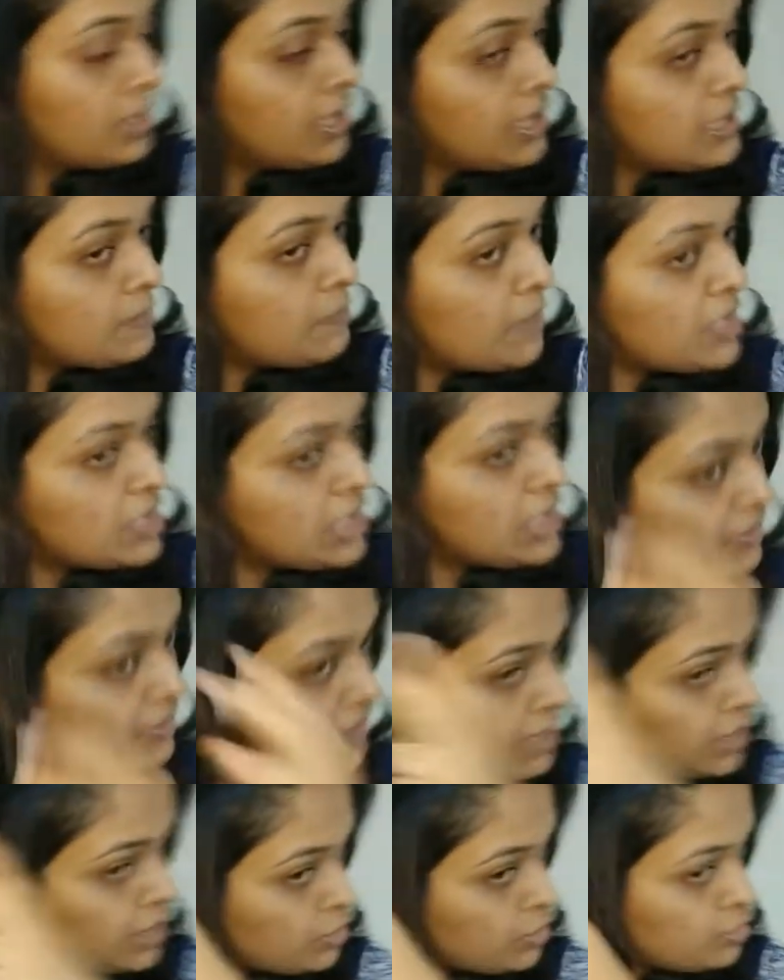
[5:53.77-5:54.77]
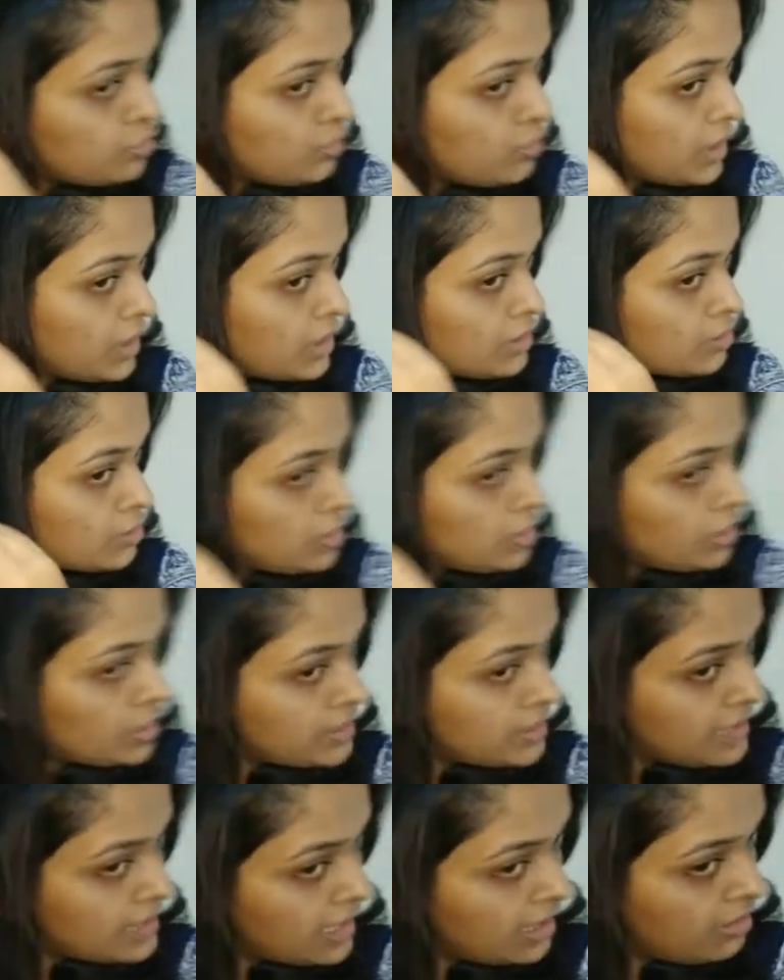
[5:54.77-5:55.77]
especially when you're doing it on
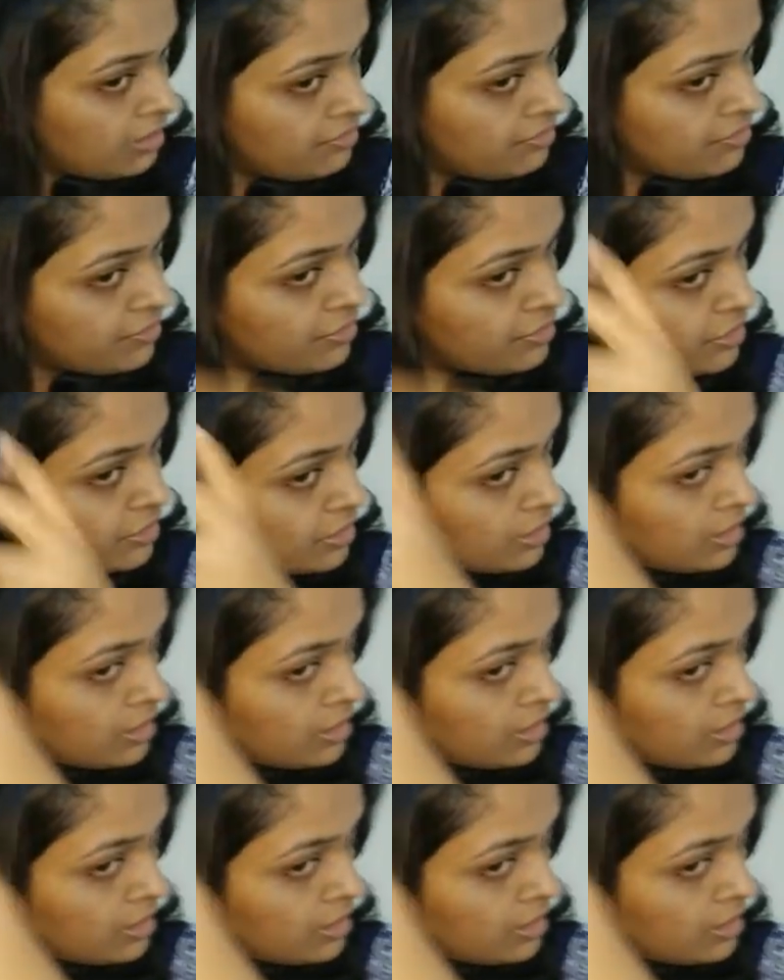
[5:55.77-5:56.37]
yourself